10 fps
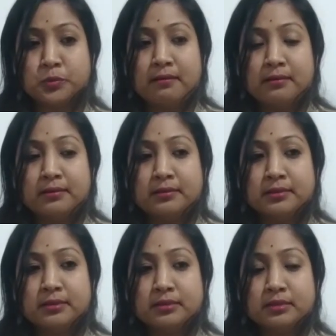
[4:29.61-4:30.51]
Uh,
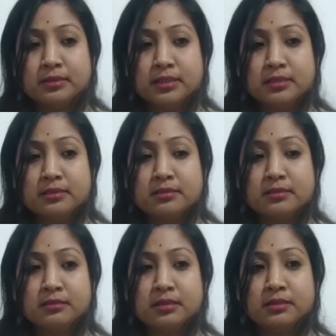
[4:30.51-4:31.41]
then
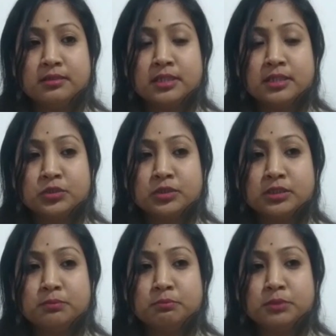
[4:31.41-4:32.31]
the
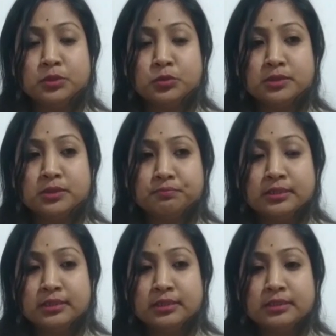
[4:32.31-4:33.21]
relationship between
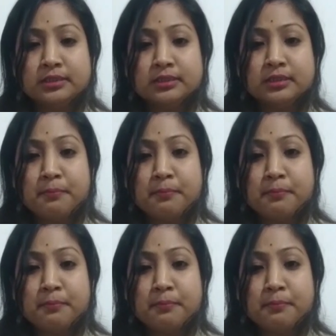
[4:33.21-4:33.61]
teachers,